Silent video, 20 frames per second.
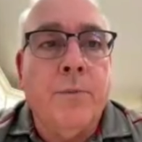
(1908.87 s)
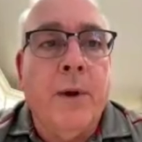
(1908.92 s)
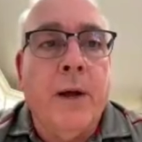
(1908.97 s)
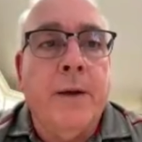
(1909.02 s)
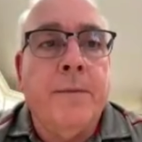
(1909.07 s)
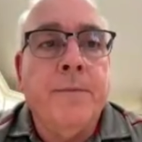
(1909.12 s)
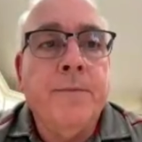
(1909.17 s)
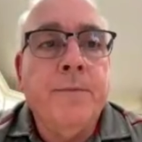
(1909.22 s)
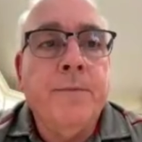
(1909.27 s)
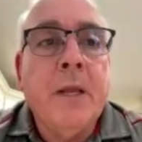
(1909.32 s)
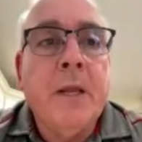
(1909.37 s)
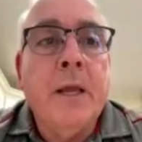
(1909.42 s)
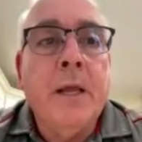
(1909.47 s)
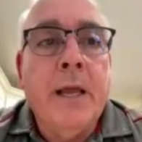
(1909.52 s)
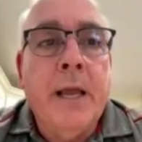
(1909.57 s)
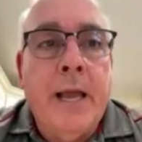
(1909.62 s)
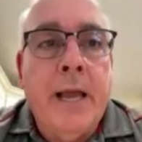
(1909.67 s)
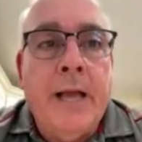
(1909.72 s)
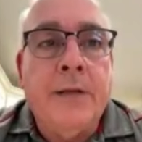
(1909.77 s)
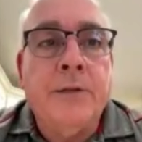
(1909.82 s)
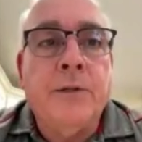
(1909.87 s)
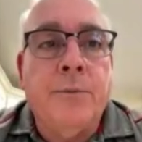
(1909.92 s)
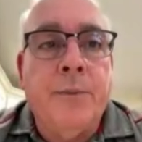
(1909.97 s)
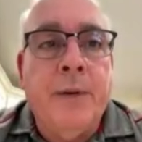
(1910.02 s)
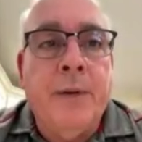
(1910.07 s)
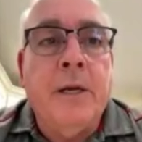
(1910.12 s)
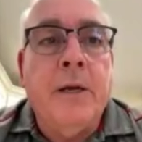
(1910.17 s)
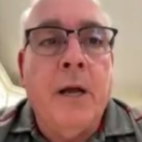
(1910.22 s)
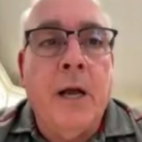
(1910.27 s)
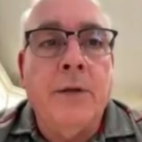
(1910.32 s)
But as
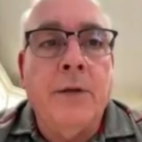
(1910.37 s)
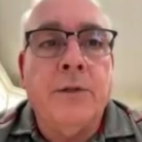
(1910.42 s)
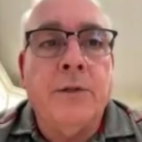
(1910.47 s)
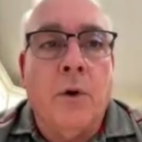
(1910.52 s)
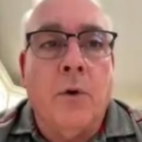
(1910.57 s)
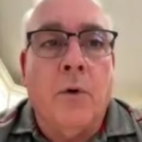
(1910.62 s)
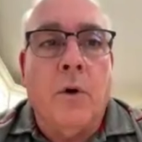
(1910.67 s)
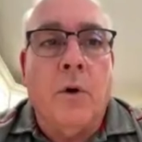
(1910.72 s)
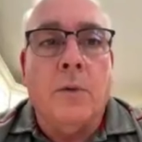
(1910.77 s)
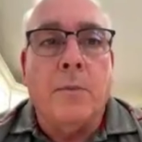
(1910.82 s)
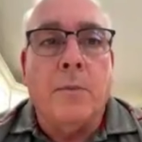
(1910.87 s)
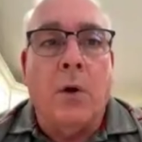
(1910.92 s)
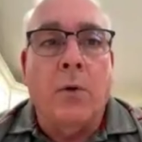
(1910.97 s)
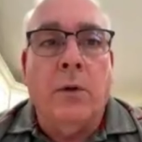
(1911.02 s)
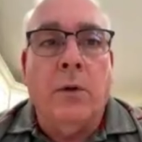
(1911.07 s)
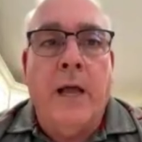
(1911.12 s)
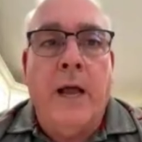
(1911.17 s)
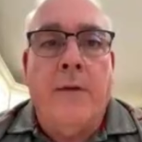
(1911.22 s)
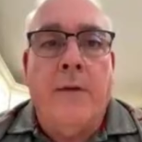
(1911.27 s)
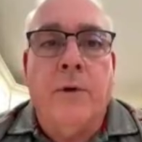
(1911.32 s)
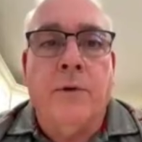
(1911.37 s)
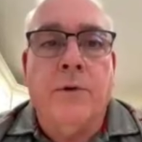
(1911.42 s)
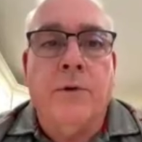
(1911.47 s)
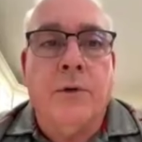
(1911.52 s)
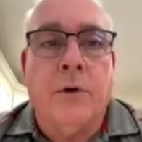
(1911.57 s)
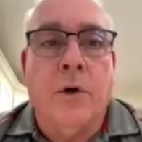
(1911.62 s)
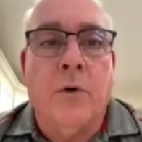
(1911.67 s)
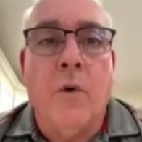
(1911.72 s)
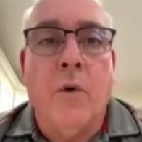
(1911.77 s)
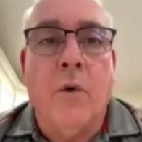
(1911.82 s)
because the hormone levels
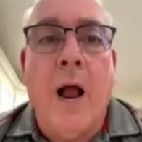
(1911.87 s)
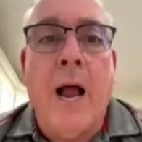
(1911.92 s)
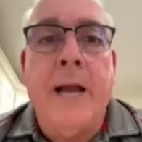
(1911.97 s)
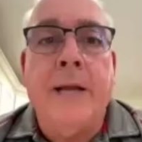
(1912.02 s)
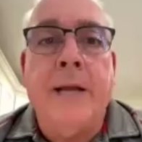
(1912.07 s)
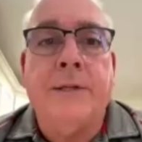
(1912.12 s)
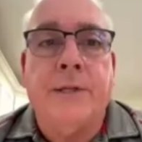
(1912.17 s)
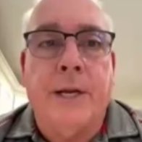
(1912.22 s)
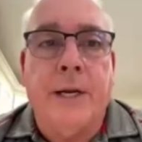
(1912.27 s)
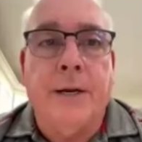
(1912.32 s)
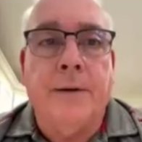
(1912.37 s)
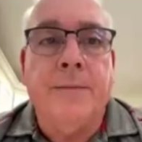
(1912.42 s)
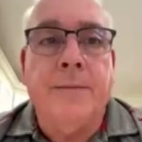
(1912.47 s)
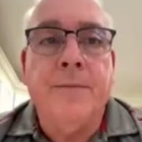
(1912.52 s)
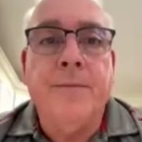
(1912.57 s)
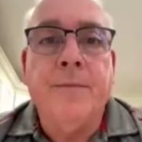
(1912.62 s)
are rising,